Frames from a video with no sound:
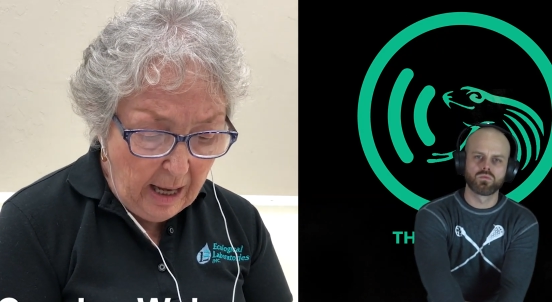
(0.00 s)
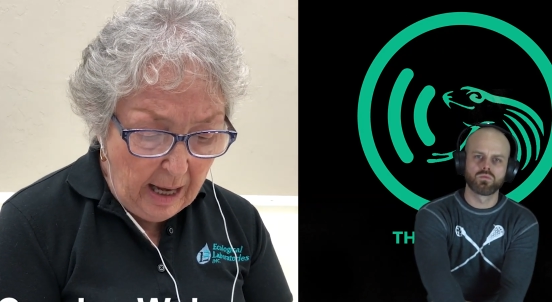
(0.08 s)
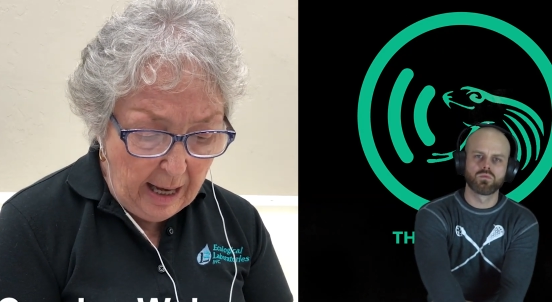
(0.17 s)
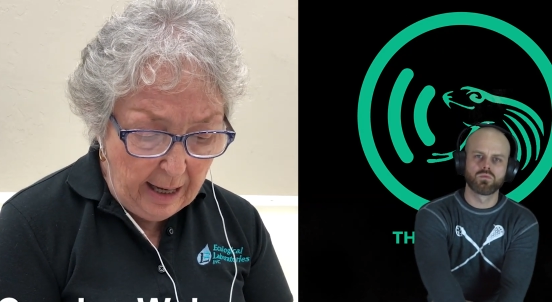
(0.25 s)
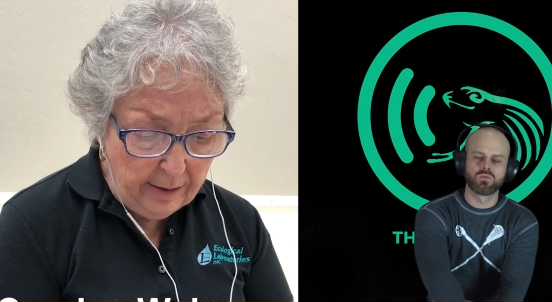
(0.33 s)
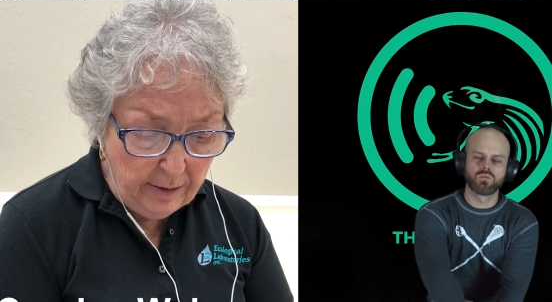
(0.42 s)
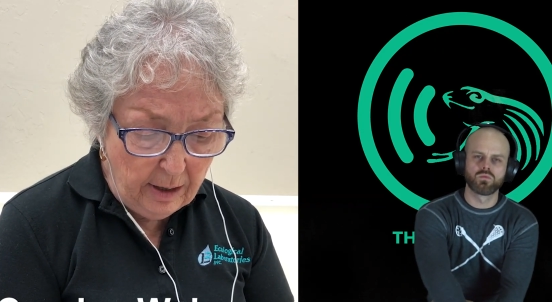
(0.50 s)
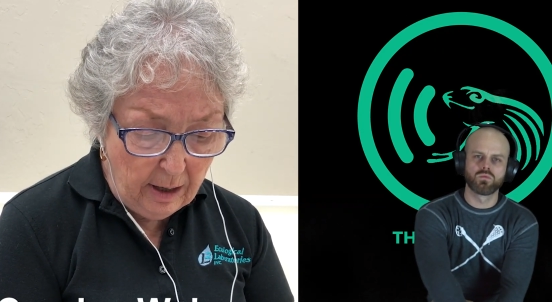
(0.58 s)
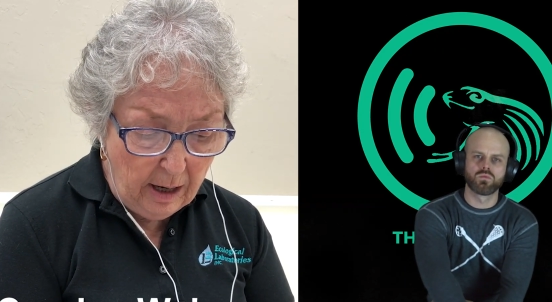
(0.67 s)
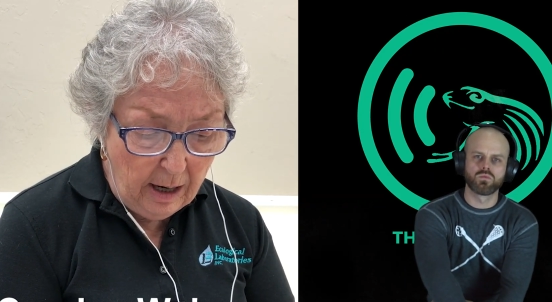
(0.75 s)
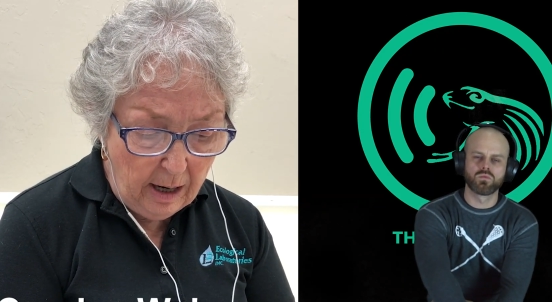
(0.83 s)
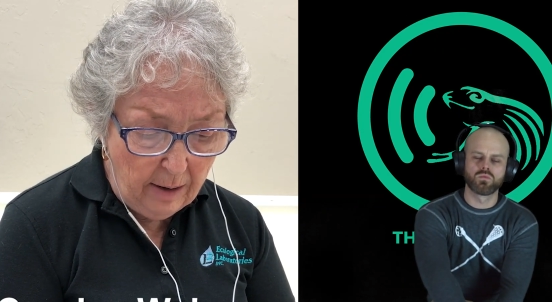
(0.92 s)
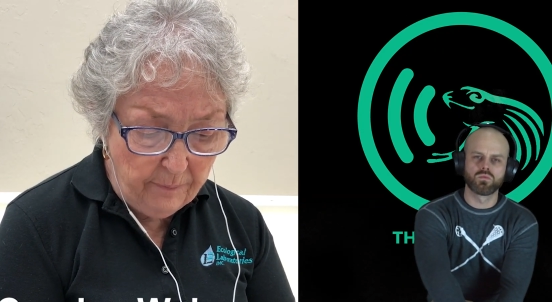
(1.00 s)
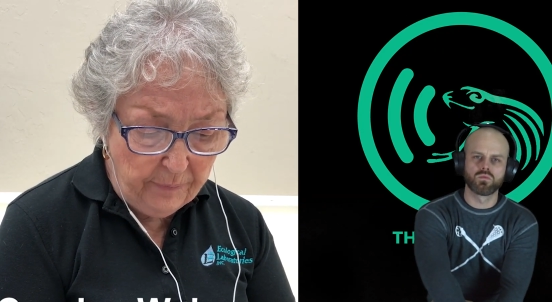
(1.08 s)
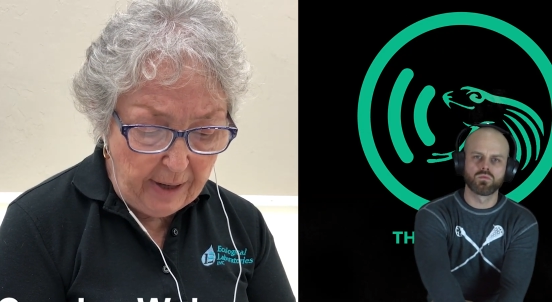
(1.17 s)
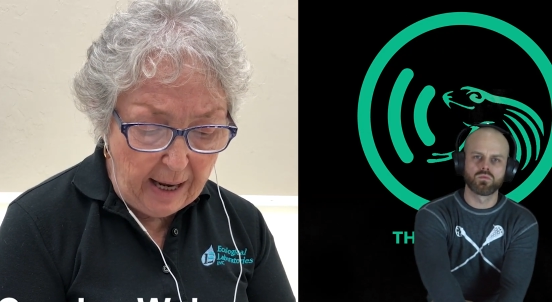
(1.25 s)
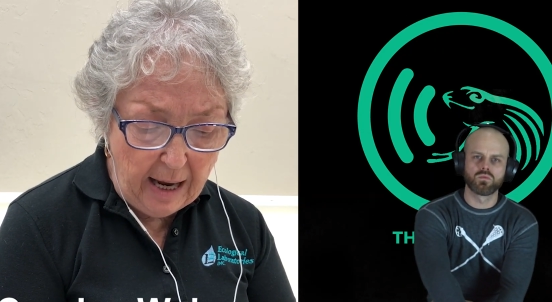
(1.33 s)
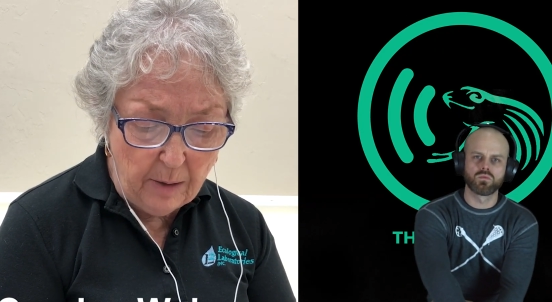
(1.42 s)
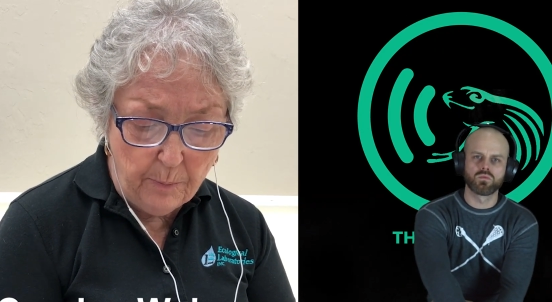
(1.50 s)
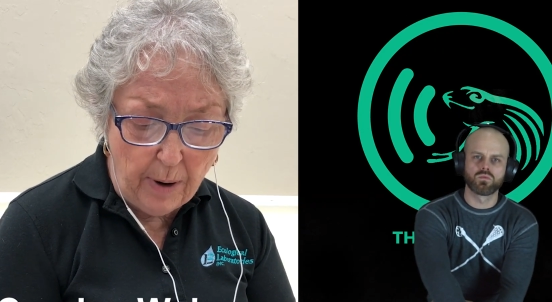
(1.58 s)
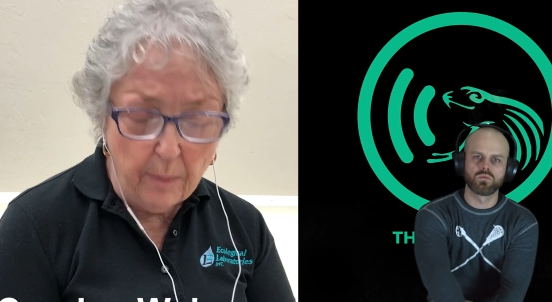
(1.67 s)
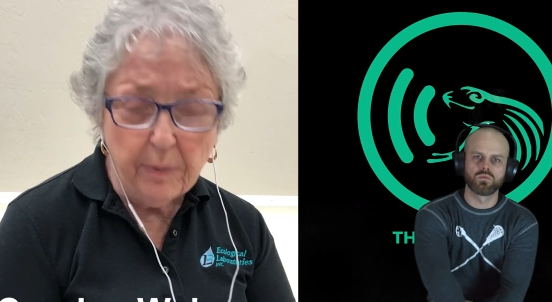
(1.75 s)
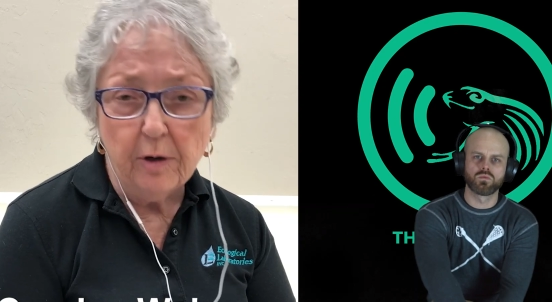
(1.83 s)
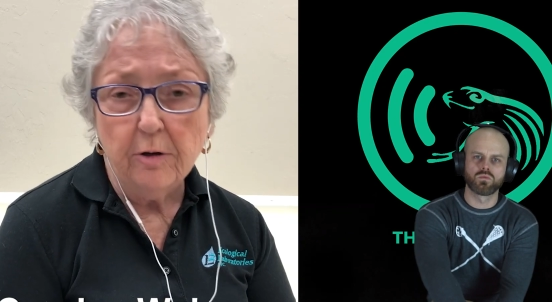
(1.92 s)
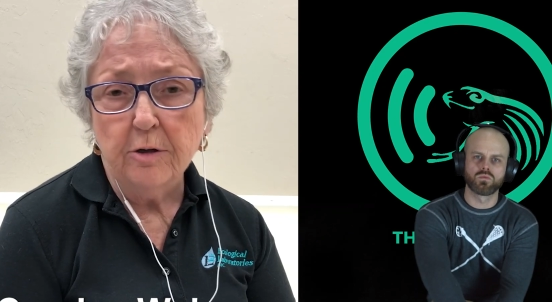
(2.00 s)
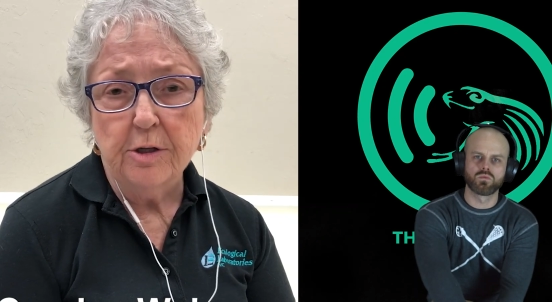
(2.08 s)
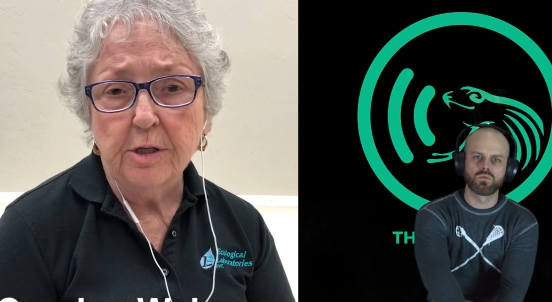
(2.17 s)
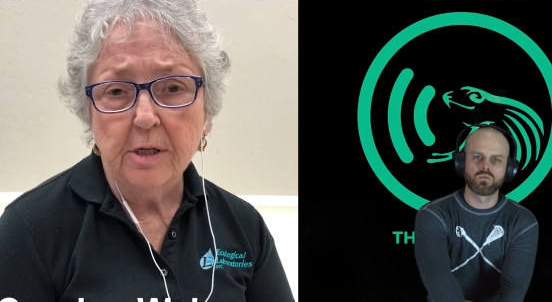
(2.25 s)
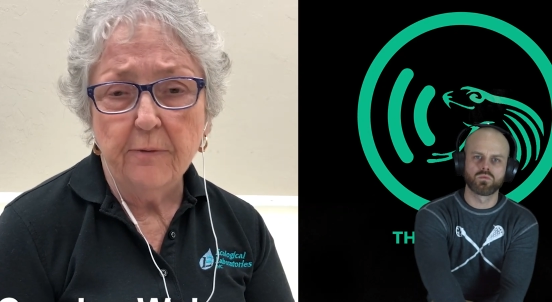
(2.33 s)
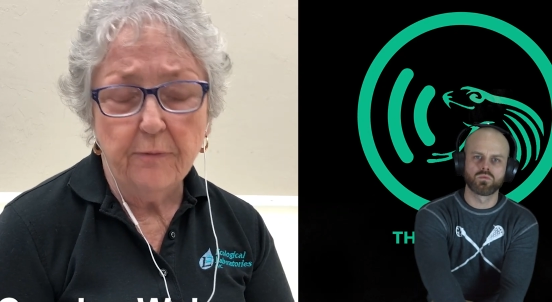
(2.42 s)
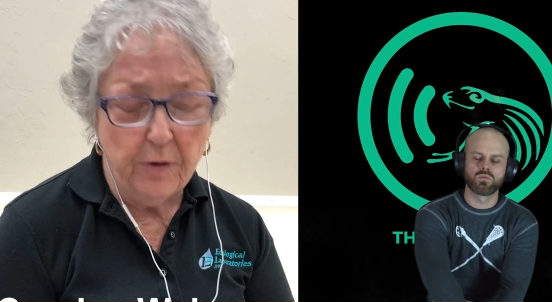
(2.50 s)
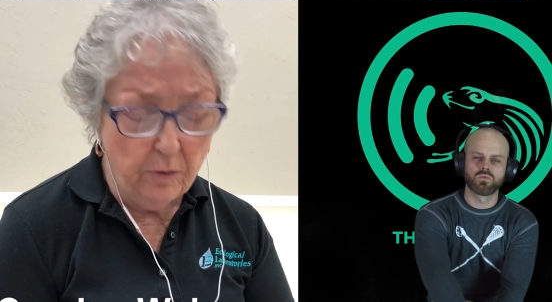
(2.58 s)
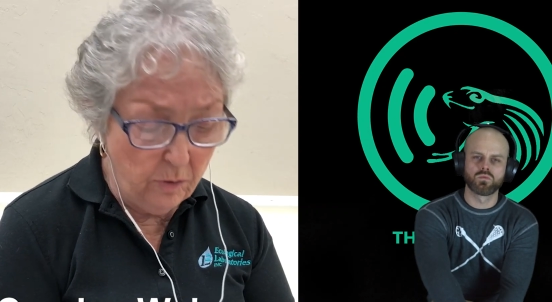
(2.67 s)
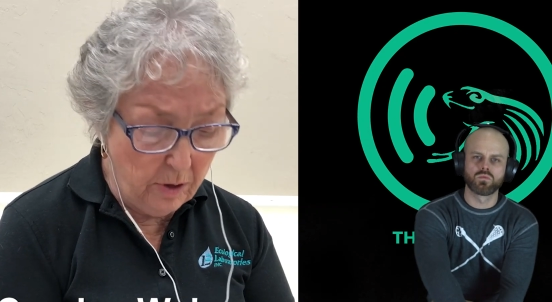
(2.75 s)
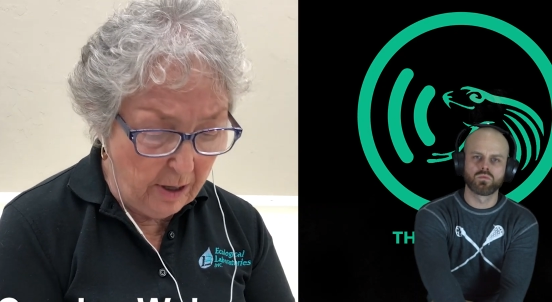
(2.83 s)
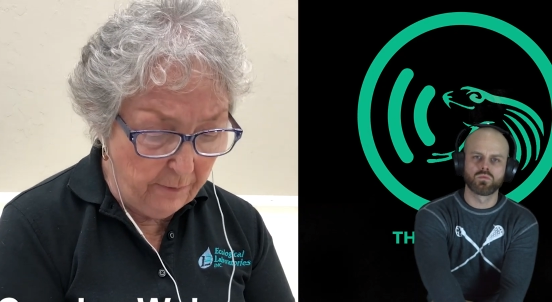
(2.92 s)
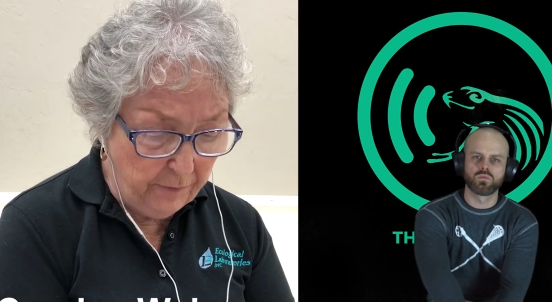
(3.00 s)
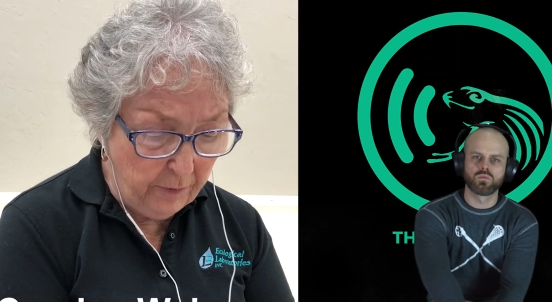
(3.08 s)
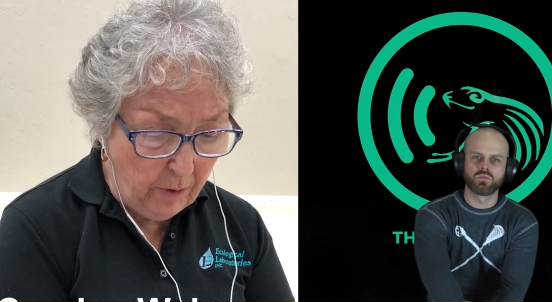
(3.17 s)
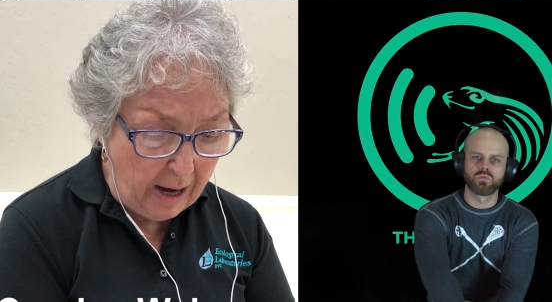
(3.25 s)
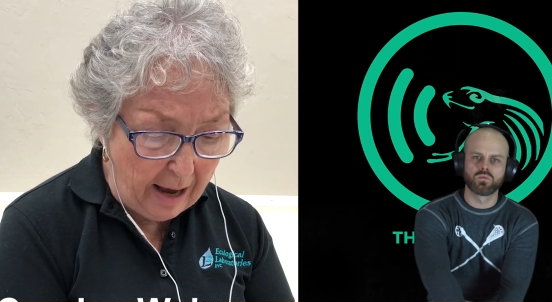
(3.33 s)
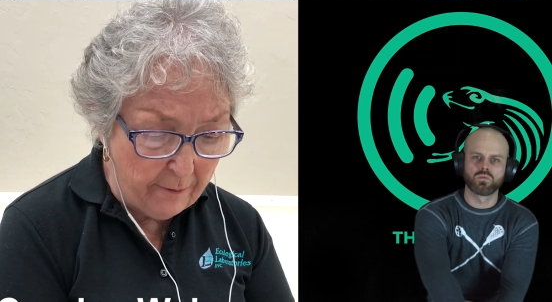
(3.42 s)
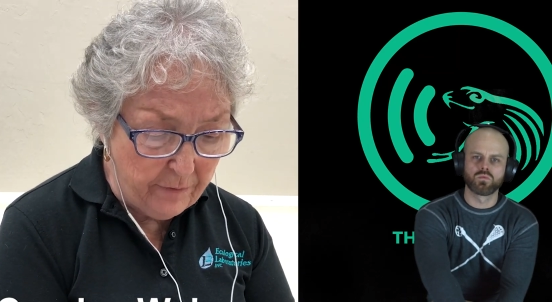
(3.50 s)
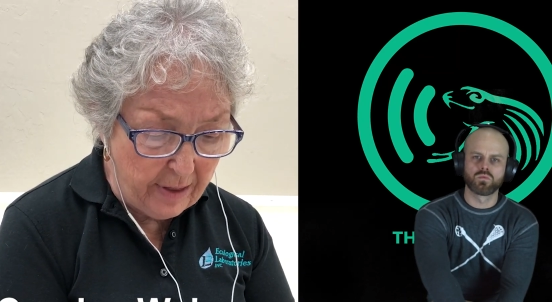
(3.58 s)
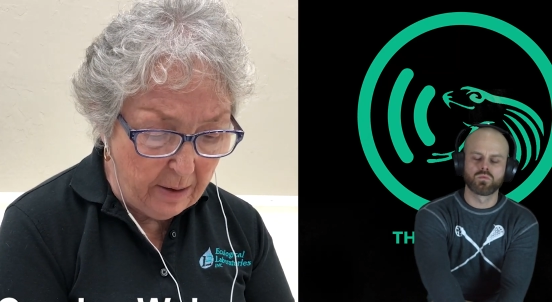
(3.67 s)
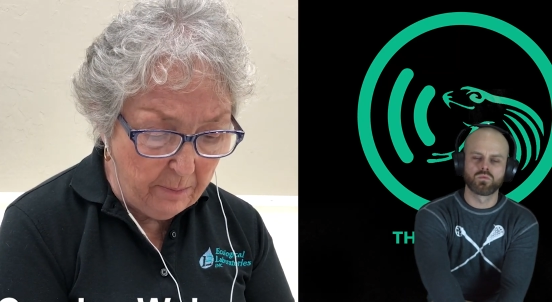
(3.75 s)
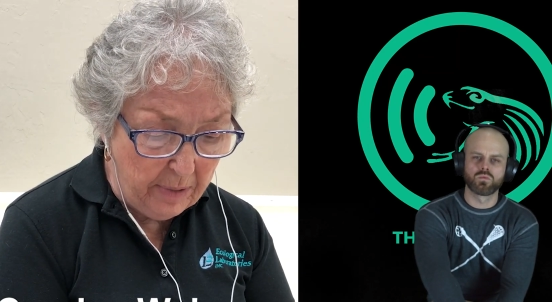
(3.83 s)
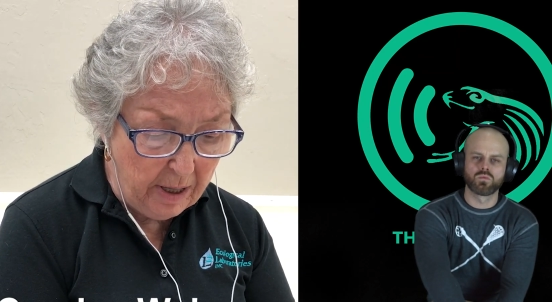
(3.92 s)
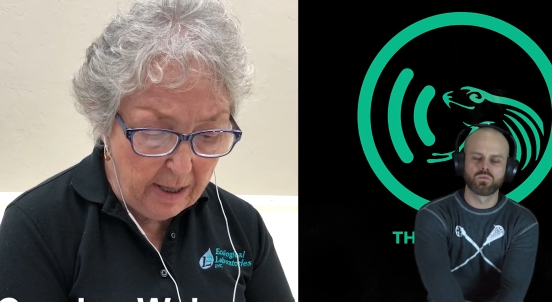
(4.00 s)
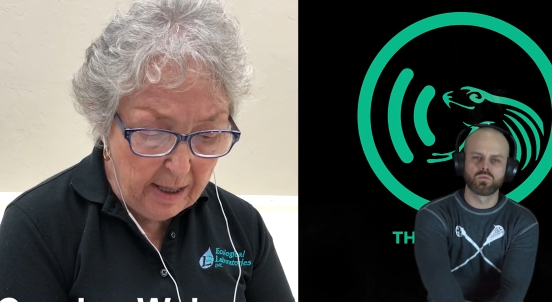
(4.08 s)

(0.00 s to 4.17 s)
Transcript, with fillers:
Speaker 1: and um, add bubblers if you, if you have them.